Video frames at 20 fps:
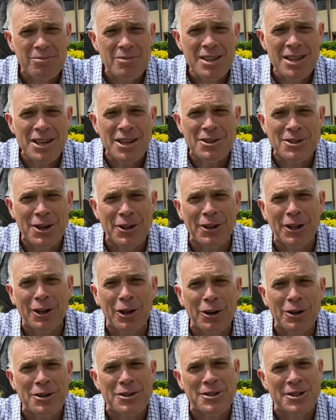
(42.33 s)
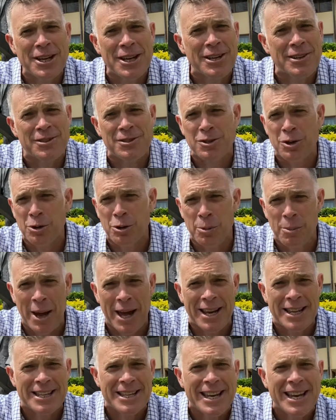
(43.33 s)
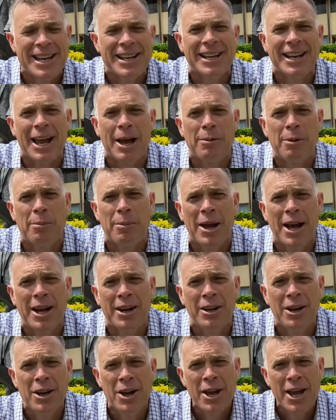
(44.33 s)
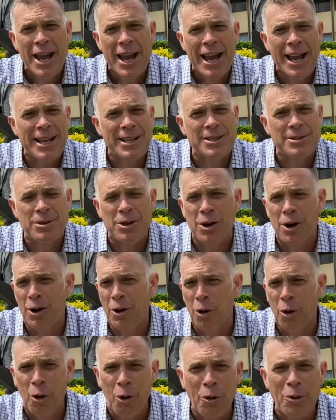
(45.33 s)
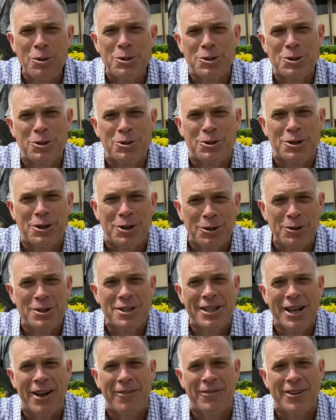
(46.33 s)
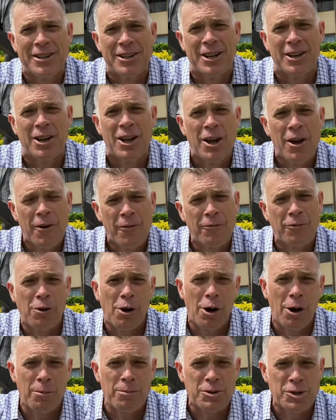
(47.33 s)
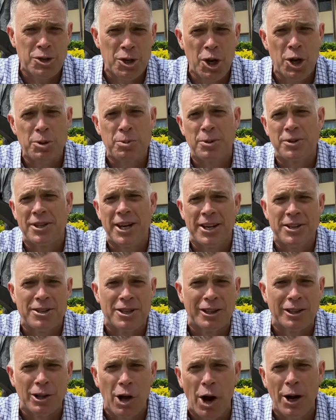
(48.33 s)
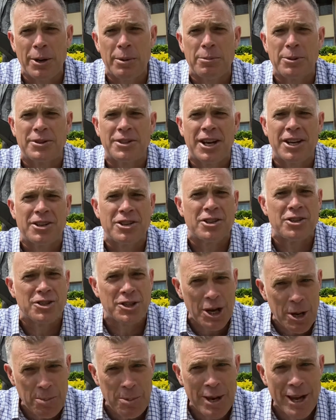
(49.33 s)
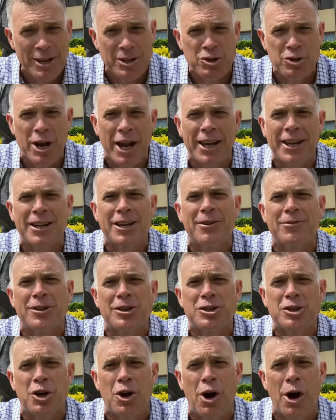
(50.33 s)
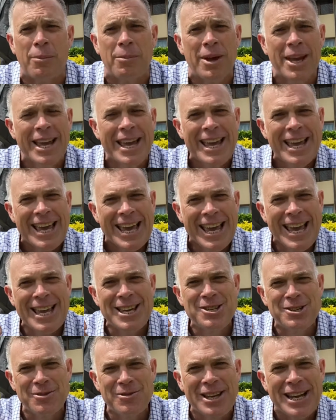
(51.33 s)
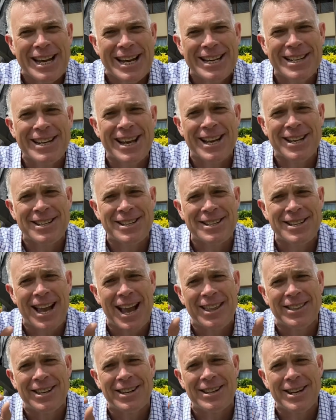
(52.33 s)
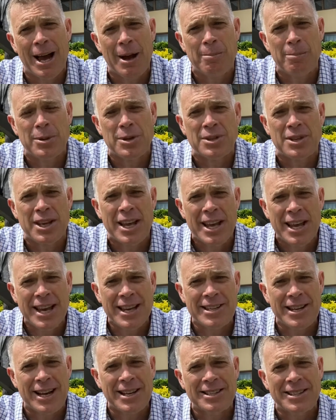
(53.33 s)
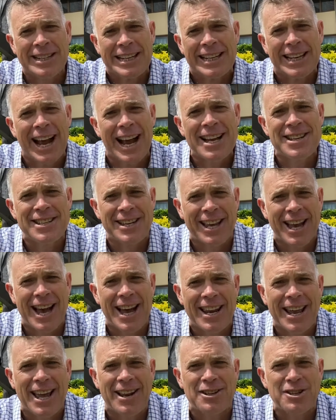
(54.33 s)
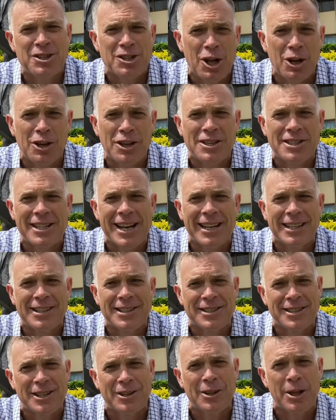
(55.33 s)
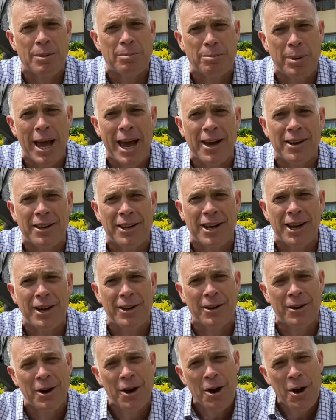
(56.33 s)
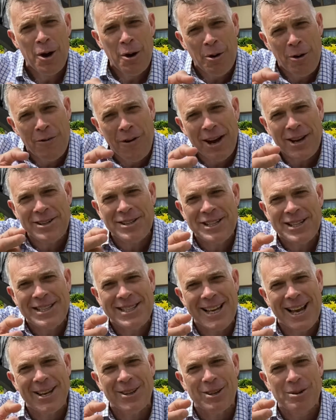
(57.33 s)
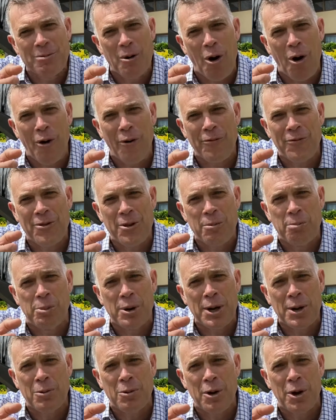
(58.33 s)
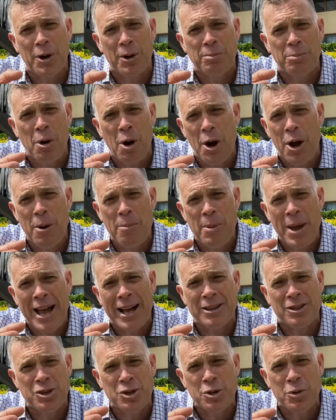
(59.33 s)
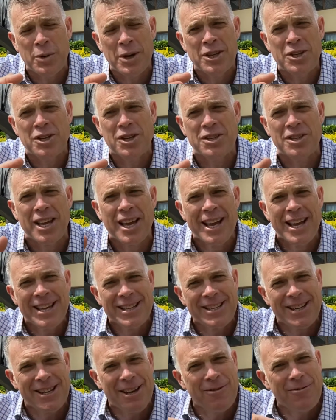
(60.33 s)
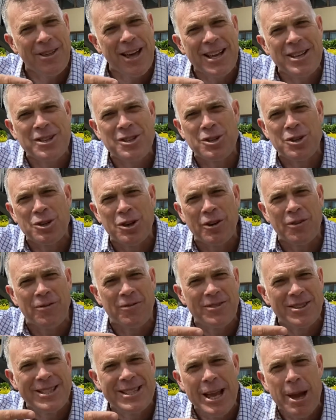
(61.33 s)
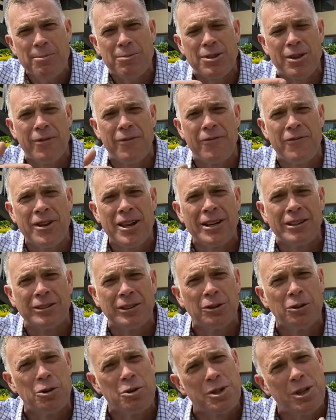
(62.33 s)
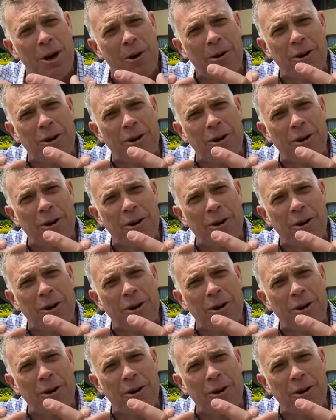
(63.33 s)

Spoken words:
So the clock you see has took about a year to come about. It's got all sorts of good stuff in it, from surge protection, lightning protection, GPS tracking of the time. Each of the indexes and the numbers is actually laser cut out of solid stainless steel and powder coated. We've actually set them off the brickwork by about 2 inches to give that sort of depth of field and also a